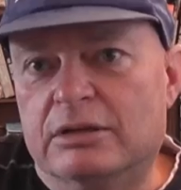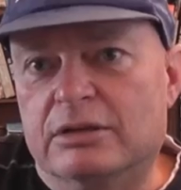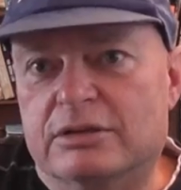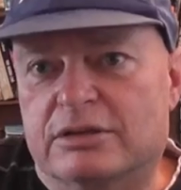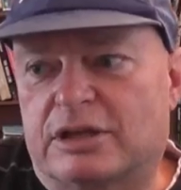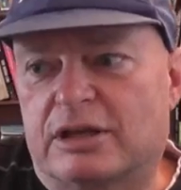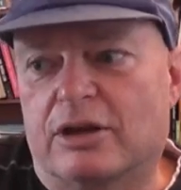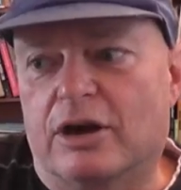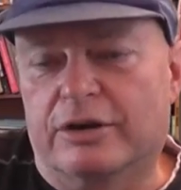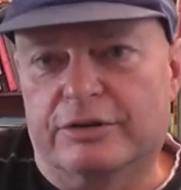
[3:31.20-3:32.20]
There's a
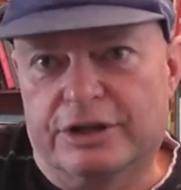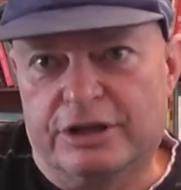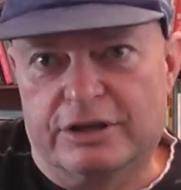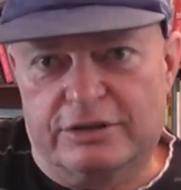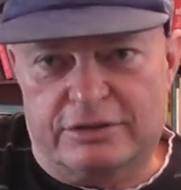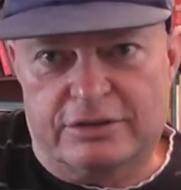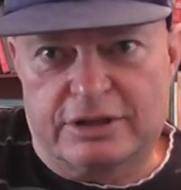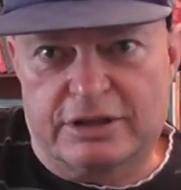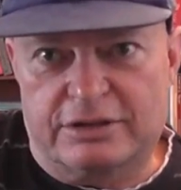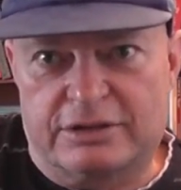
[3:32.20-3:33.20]
subtle irony in it, in
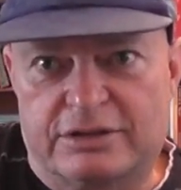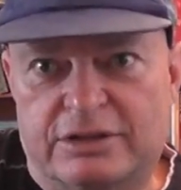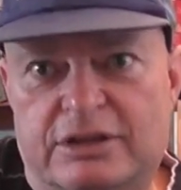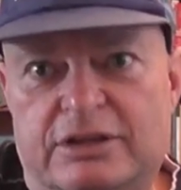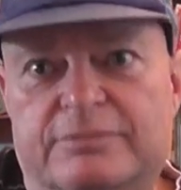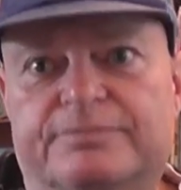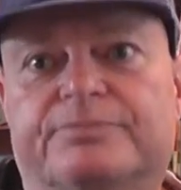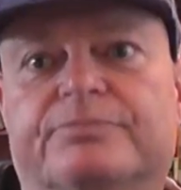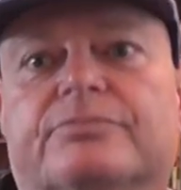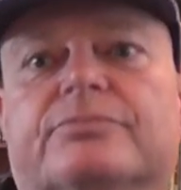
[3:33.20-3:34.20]
that
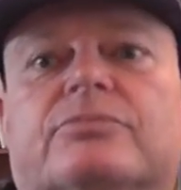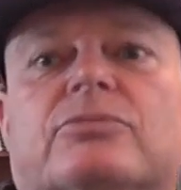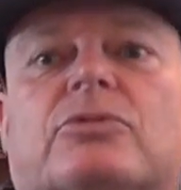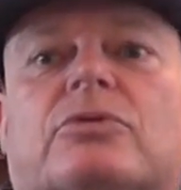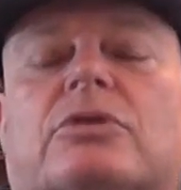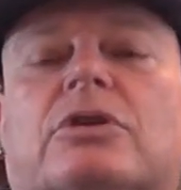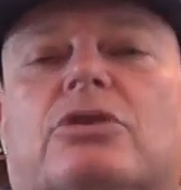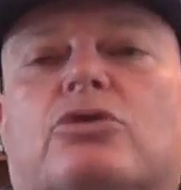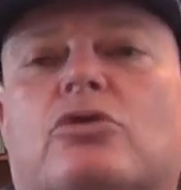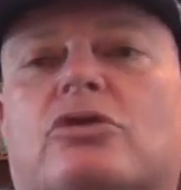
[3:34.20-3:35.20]
he
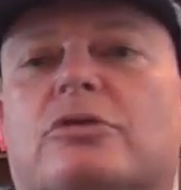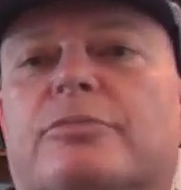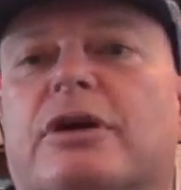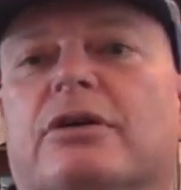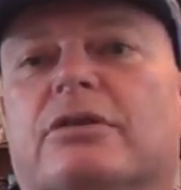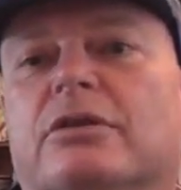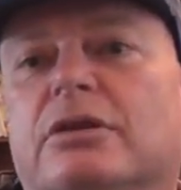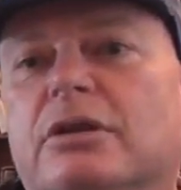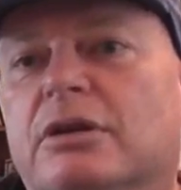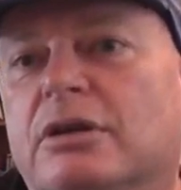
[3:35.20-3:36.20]
talks about
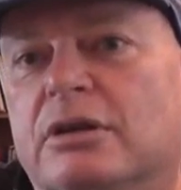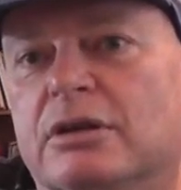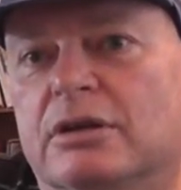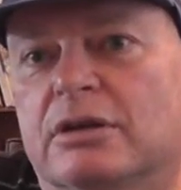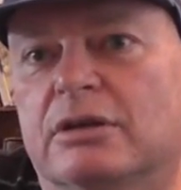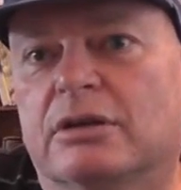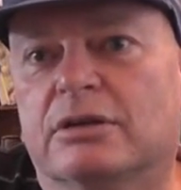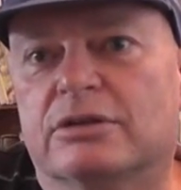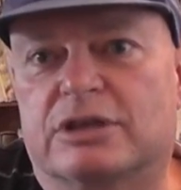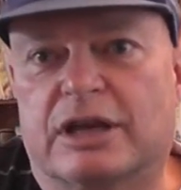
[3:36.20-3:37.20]

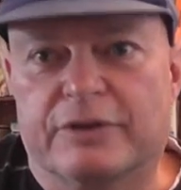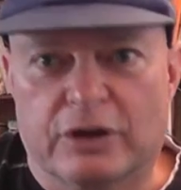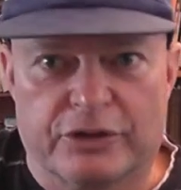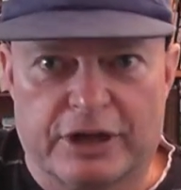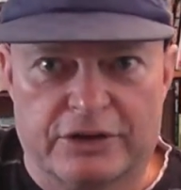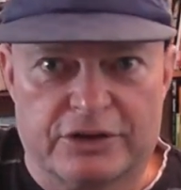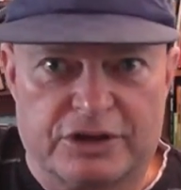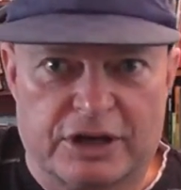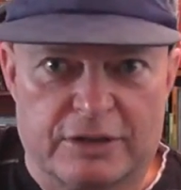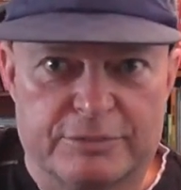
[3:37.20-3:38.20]
saving on the
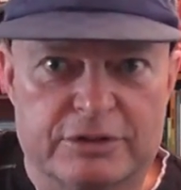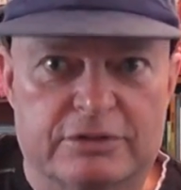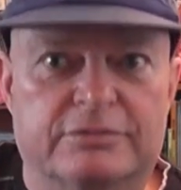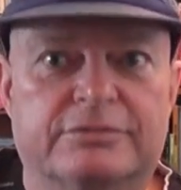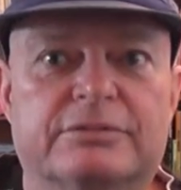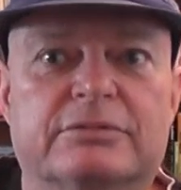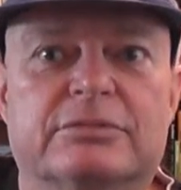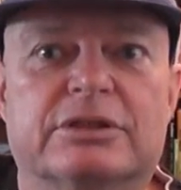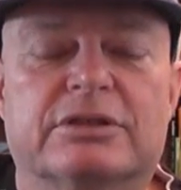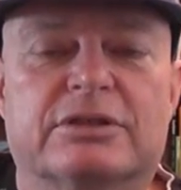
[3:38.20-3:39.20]
Undertaker bill,
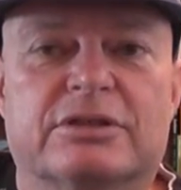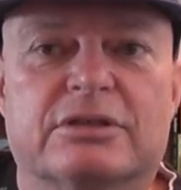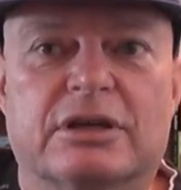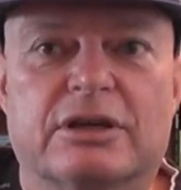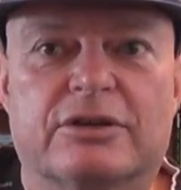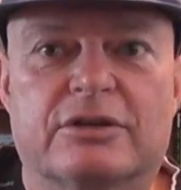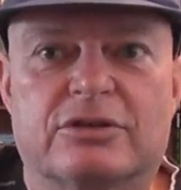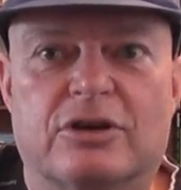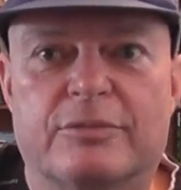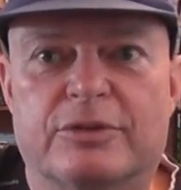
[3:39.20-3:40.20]
but at the
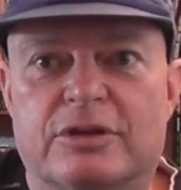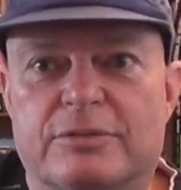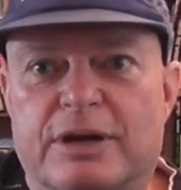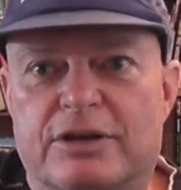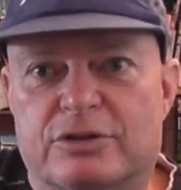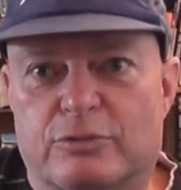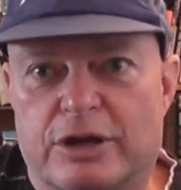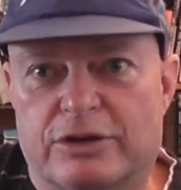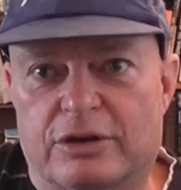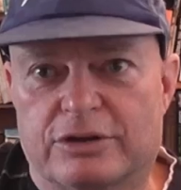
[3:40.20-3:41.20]
time that he passed
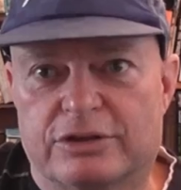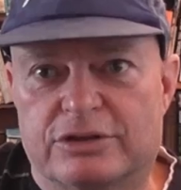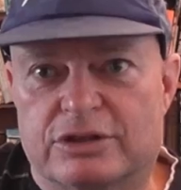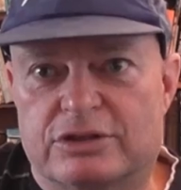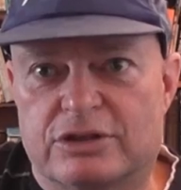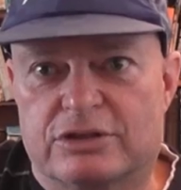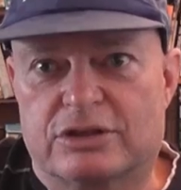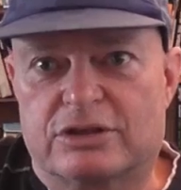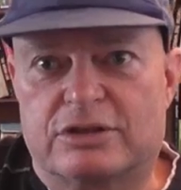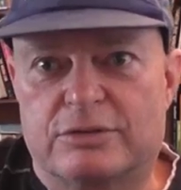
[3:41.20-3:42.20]
away in
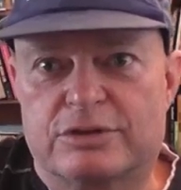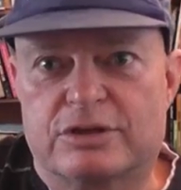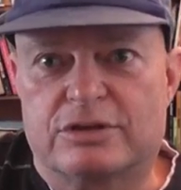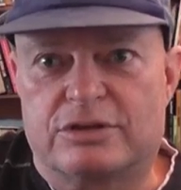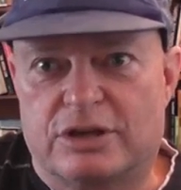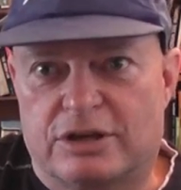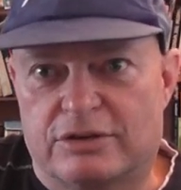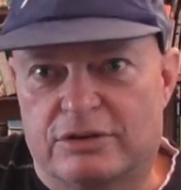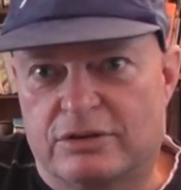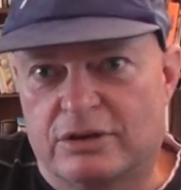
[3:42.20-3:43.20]
1966, he was in his
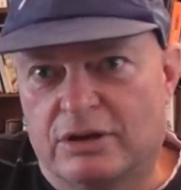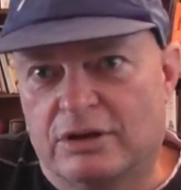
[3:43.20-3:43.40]
second